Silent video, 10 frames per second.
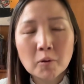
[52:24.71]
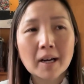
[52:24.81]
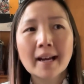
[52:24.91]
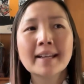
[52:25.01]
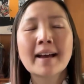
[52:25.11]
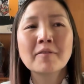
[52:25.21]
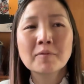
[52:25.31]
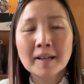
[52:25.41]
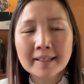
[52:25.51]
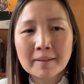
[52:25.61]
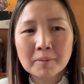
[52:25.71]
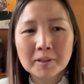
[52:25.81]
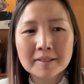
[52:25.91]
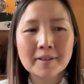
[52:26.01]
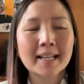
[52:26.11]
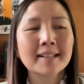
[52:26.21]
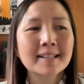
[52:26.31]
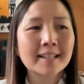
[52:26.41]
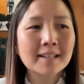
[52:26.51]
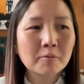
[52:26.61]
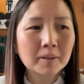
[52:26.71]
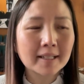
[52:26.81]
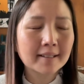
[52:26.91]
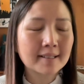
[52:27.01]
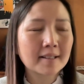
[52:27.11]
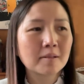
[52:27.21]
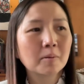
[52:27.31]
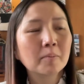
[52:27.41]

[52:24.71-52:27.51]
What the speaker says: I haven't read that book, so I can't say equally accessible,